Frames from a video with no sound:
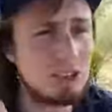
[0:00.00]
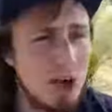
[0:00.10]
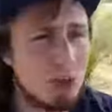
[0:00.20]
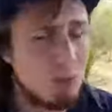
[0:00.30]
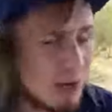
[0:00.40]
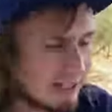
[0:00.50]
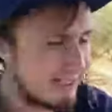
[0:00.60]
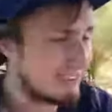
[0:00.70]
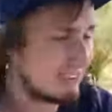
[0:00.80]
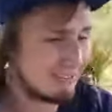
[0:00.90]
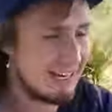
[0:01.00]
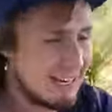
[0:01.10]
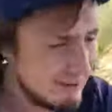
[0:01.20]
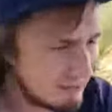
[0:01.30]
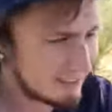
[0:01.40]
start working till
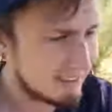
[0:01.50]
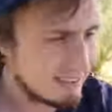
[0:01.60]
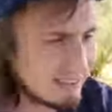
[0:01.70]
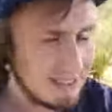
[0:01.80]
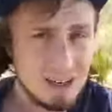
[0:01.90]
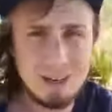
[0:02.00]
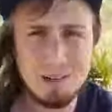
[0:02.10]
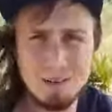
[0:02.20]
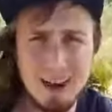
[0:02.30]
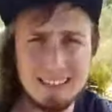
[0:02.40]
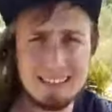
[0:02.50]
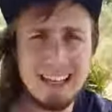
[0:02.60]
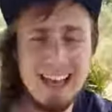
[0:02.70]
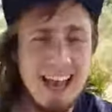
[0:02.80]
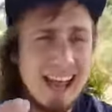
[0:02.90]
11,
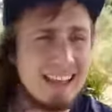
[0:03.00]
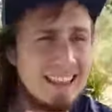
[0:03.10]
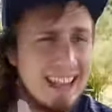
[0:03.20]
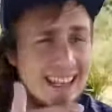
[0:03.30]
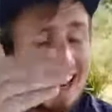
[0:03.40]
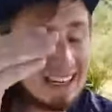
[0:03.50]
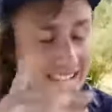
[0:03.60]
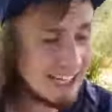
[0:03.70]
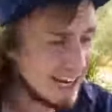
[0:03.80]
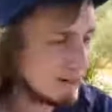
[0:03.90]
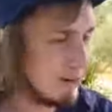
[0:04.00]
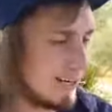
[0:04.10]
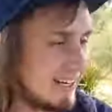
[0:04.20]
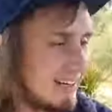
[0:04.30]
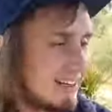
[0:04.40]
right? And then in
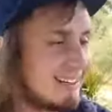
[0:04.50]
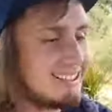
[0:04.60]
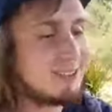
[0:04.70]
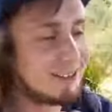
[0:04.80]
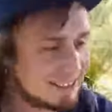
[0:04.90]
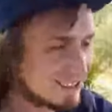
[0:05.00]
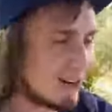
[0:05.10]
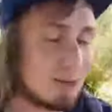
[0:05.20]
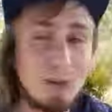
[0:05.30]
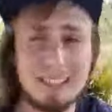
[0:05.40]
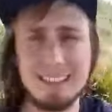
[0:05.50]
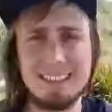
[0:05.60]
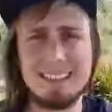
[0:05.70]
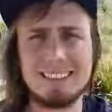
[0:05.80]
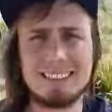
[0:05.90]
January, you can start
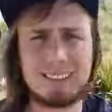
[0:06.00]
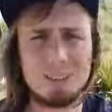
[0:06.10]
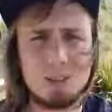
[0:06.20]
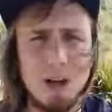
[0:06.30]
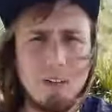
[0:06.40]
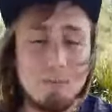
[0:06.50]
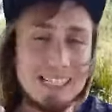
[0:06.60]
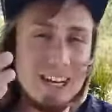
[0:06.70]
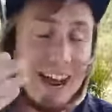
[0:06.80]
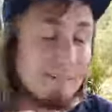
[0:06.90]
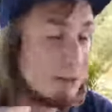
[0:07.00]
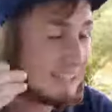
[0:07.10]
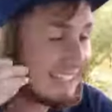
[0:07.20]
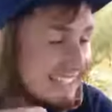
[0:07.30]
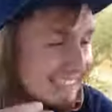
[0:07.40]
working till 12. But you have to
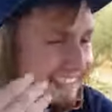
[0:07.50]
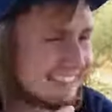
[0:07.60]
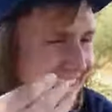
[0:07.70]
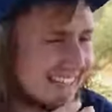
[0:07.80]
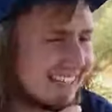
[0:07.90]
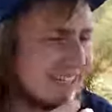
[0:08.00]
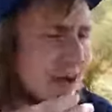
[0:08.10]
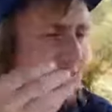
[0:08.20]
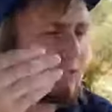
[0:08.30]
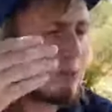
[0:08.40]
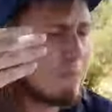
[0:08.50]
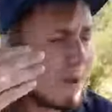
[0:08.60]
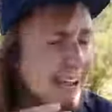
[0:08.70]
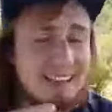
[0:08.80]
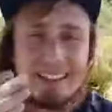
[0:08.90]
ease it in. You have to
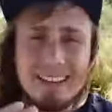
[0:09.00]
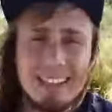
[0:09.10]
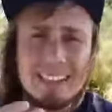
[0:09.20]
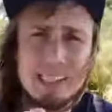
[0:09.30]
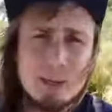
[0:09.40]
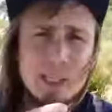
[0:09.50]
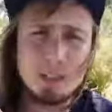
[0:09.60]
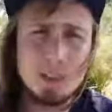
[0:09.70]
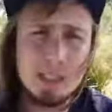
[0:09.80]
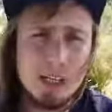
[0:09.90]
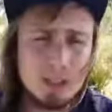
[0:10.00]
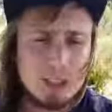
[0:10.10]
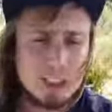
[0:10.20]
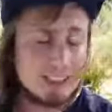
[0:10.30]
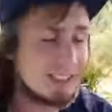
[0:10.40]
make these New Year's
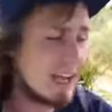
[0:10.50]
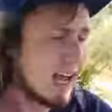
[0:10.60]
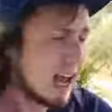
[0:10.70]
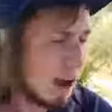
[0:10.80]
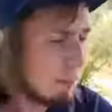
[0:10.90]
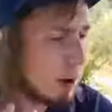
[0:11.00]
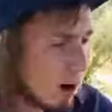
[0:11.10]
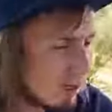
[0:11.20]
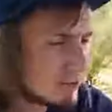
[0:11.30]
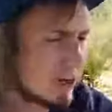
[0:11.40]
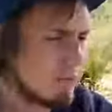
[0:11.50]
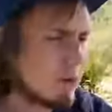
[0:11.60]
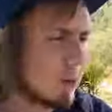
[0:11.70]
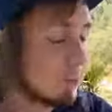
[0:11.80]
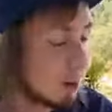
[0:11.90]
resolutions a part of
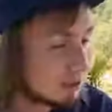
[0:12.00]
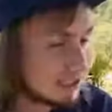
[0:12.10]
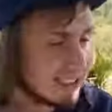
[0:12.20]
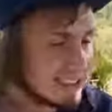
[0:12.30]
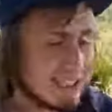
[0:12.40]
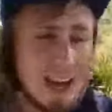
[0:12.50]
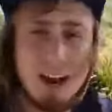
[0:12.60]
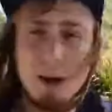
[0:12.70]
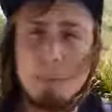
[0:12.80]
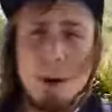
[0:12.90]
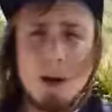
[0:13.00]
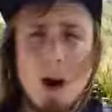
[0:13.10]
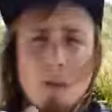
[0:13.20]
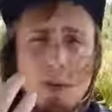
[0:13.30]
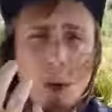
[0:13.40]
your process, a part
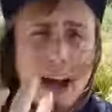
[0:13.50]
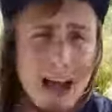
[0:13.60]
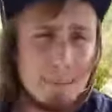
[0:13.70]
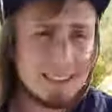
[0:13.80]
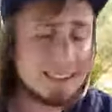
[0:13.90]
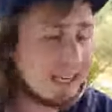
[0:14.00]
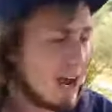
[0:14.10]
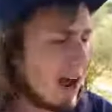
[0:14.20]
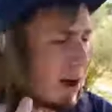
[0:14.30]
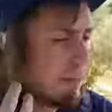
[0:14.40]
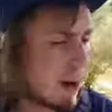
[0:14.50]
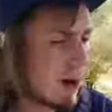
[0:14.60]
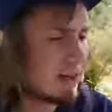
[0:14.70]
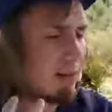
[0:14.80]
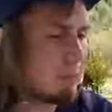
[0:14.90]
of your habits, a
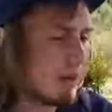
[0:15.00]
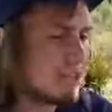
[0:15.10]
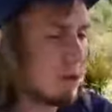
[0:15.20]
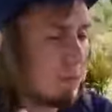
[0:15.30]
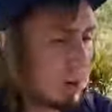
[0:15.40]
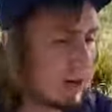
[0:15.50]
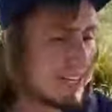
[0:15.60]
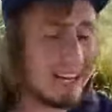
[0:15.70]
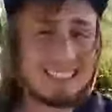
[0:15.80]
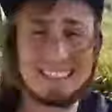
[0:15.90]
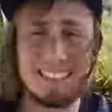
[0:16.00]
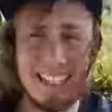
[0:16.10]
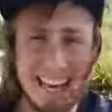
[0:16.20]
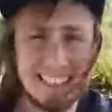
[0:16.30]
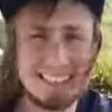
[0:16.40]
part of what you want to do.